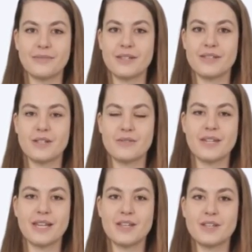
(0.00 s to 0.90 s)
this
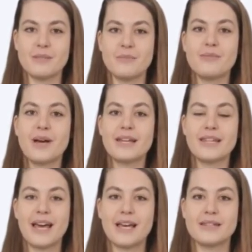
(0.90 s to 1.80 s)
certification
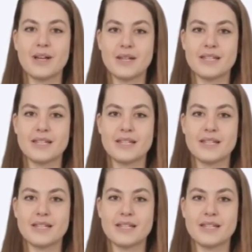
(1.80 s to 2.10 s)
provides hands-on